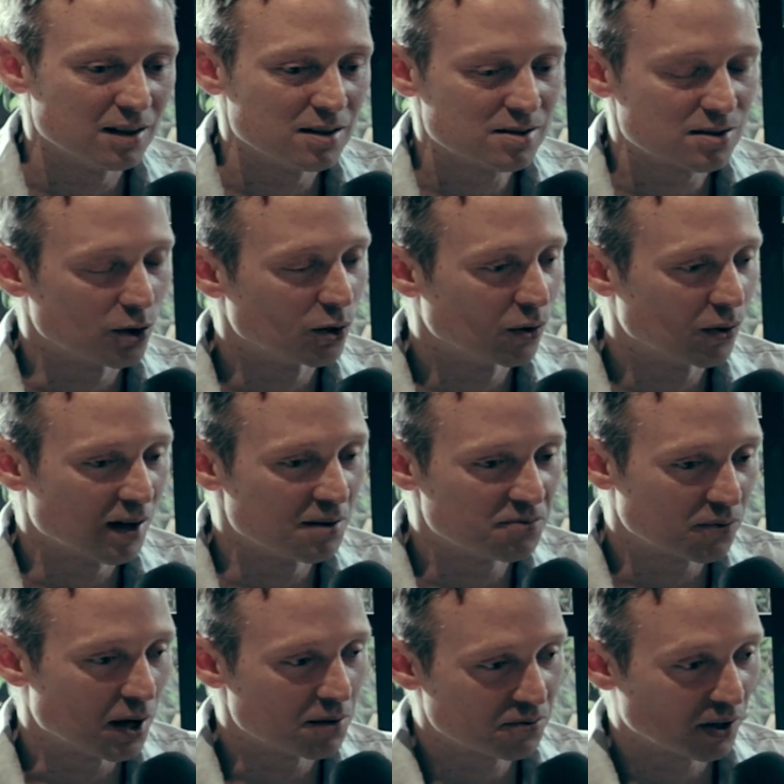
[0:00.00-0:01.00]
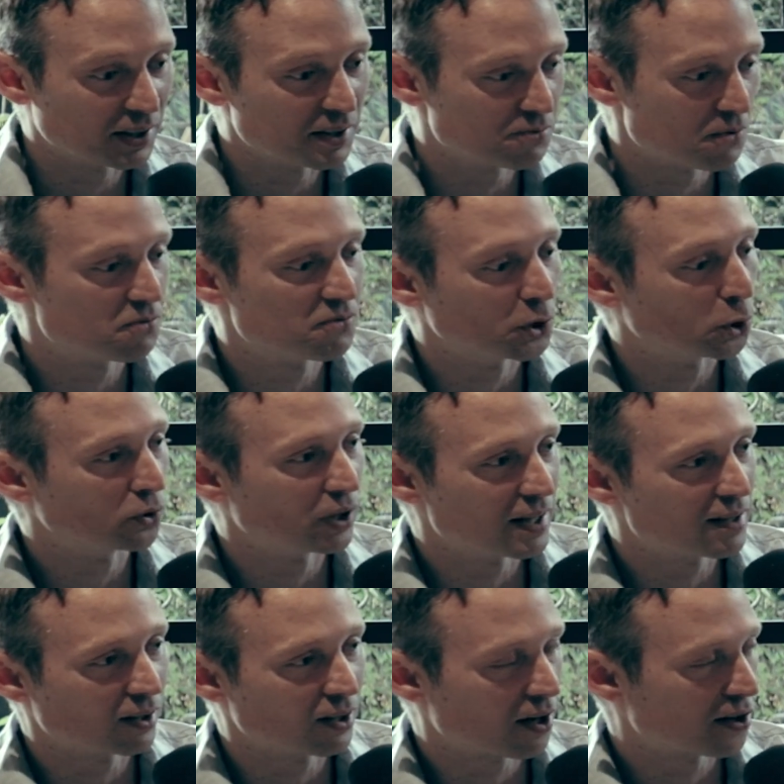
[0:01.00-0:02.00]
So I finally fulfilled
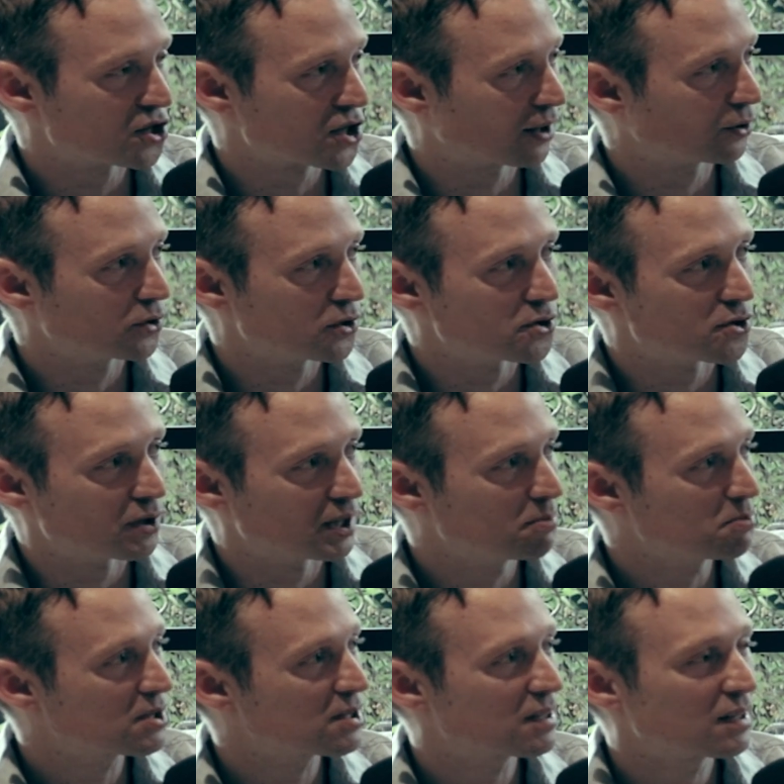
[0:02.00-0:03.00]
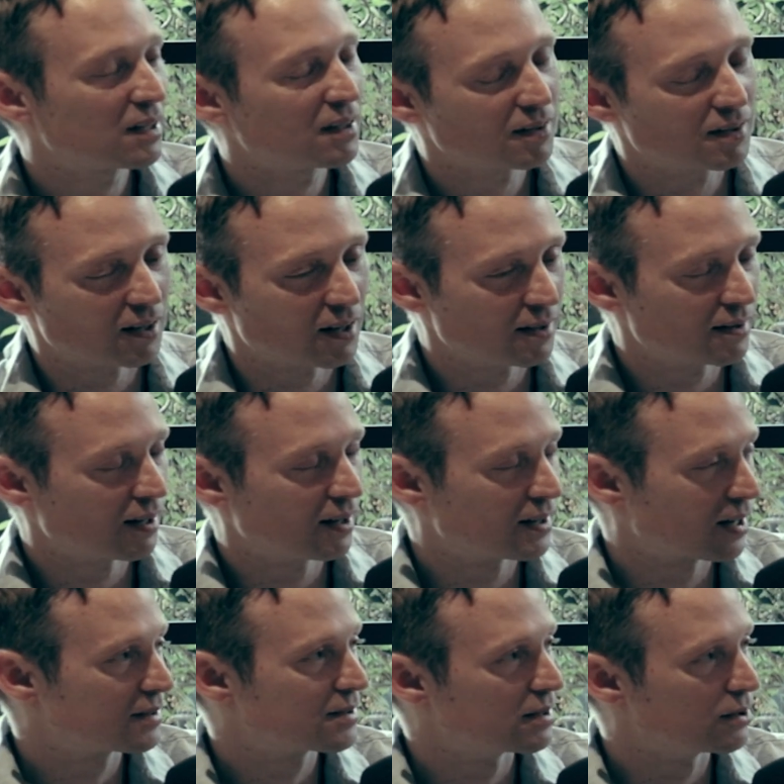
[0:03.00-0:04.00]
like a lot of childhood dreams that I
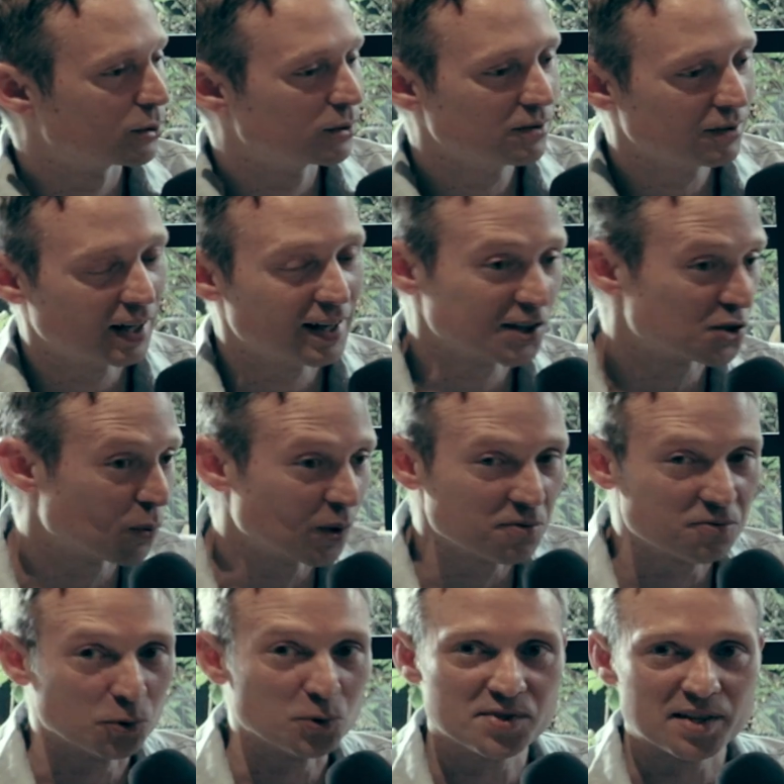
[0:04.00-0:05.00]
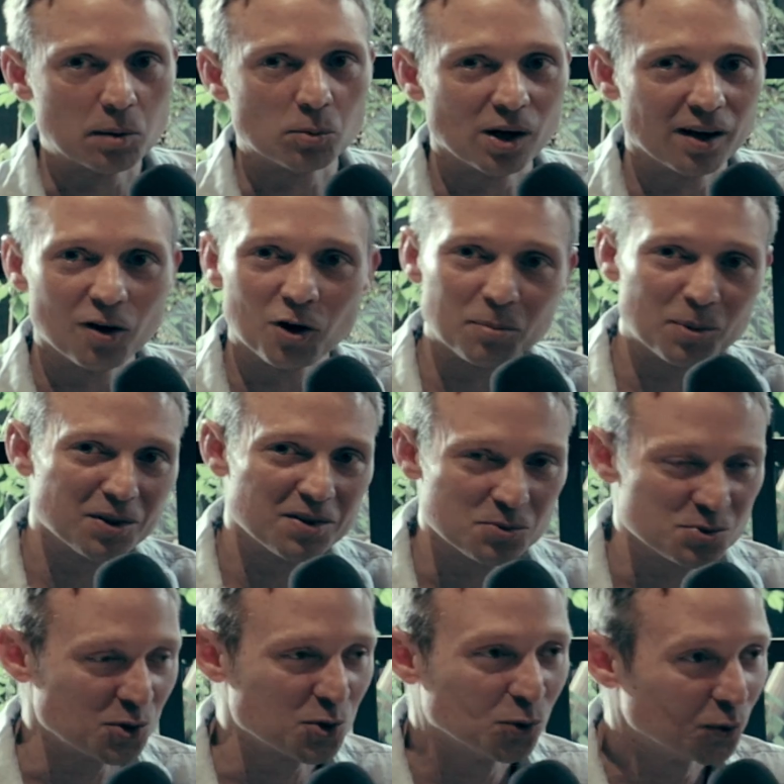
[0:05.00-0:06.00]
got to do. I got to wear full samurai armor. It
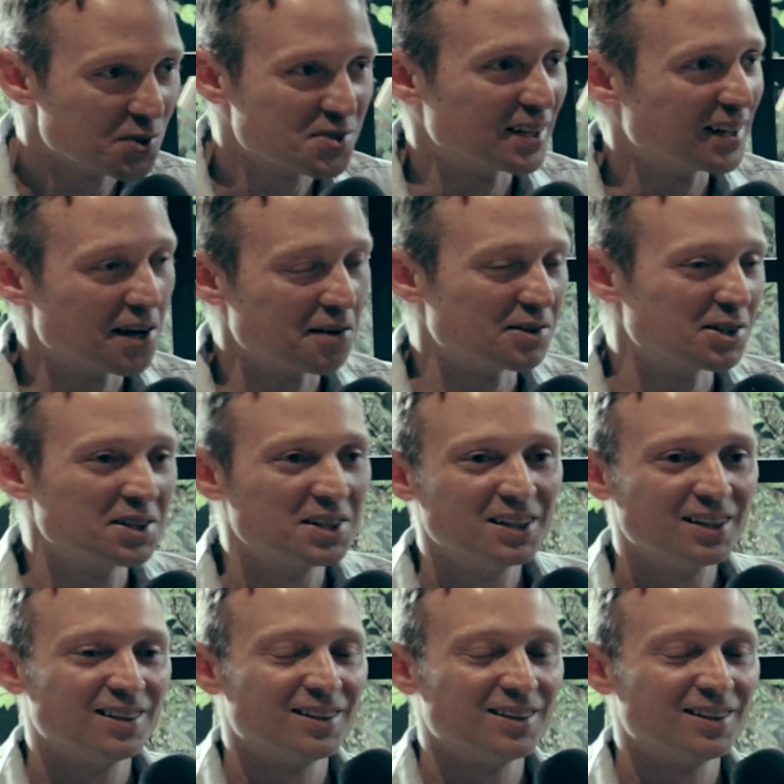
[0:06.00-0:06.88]
was the coolest thing ever.